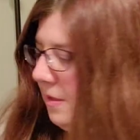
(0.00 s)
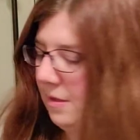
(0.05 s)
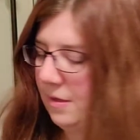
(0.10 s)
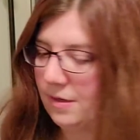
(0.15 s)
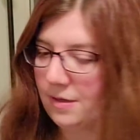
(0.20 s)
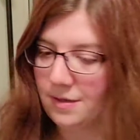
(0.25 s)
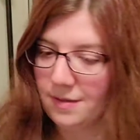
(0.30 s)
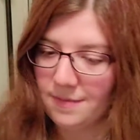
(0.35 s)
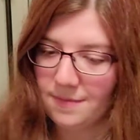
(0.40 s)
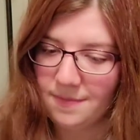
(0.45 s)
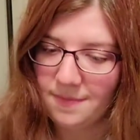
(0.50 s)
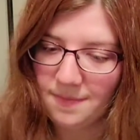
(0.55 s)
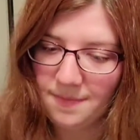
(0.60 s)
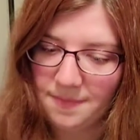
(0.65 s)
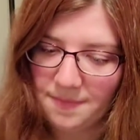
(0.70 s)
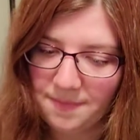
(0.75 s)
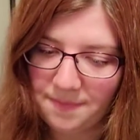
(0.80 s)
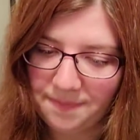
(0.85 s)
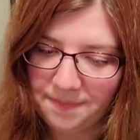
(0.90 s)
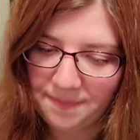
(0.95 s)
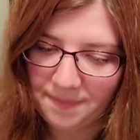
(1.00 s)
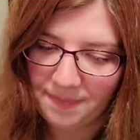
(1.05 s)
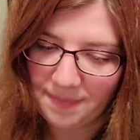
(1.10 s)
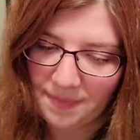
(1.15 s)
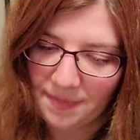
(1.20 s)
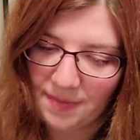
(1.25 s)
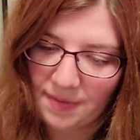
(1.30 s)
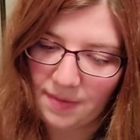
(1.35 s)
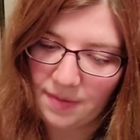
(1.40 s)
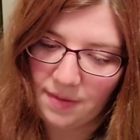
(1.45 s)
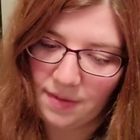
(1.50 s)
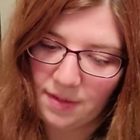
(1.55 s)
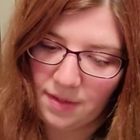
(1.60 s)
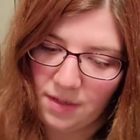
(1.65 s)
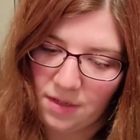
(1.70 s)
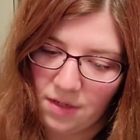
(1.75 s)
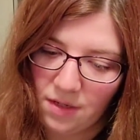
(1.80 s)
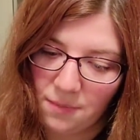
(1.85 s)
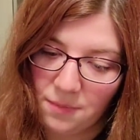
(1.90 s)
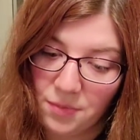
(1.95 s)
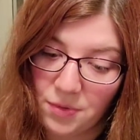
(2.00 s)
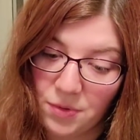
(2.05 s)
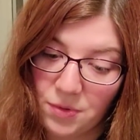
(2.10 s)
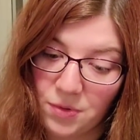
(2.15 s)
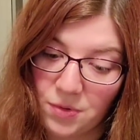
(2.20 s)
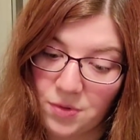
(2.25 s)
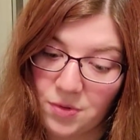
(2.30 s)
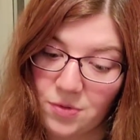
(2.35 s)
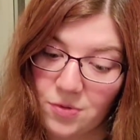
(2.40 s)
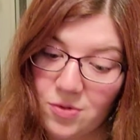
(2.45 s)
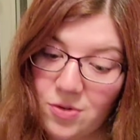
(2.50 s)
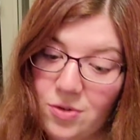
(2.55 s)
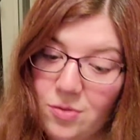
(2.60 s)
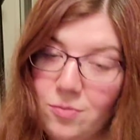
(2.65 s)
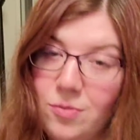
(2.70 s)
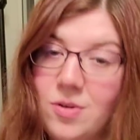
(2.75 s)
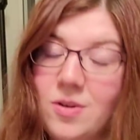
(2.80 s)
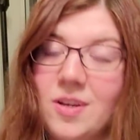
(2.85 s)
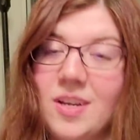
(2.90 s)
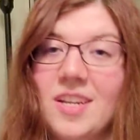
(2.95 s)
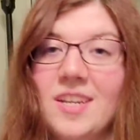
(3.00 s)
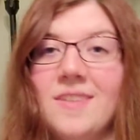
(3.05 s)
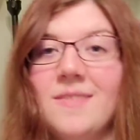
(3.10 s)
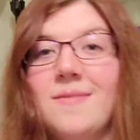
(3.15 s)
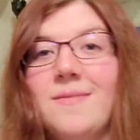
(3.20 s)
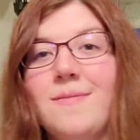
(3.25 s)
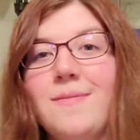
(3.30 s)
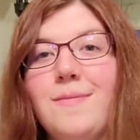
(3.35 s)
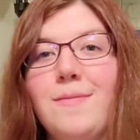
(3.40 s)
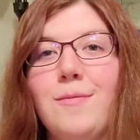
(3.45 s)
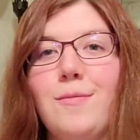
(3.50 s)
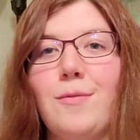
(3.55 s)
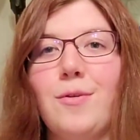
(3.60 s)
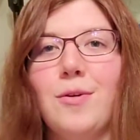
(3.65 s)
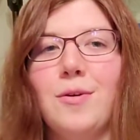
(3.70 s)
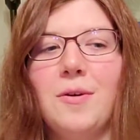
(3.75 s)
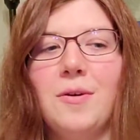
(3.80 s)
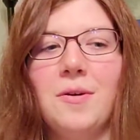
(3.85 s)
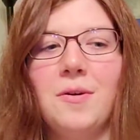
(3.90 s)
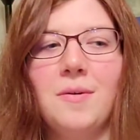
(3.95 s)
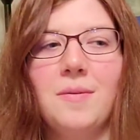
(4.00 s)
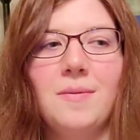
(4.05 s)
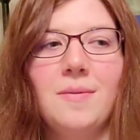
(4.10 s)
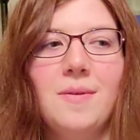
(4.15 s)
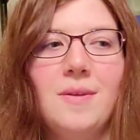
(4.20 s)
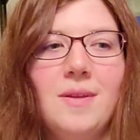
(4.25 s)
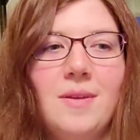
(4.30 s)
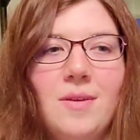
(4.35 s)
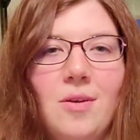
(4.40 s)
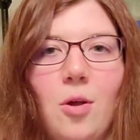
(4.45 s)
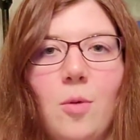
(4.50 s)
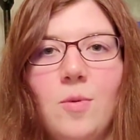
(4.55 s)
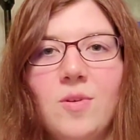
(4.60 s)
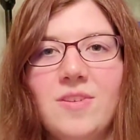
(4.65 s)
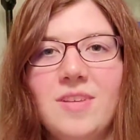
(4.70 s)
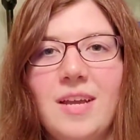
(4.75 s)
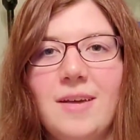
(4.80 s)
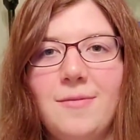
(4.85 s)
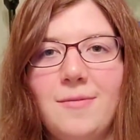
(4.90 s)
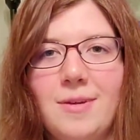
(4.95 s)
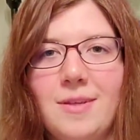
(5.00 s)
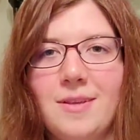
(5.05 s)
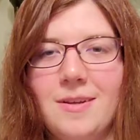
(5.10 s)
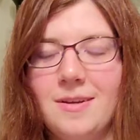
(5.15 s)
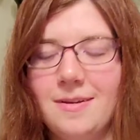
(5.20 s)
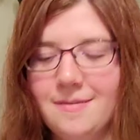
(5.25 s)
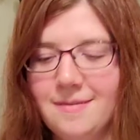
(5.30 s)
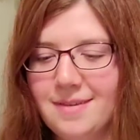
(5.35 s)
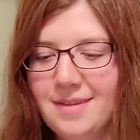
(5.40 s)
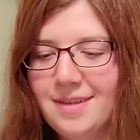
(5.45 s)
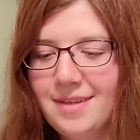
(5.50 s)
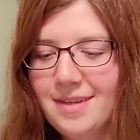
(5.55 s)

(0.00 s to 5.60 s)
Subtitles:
Alright, number 31. We're almost halfway there.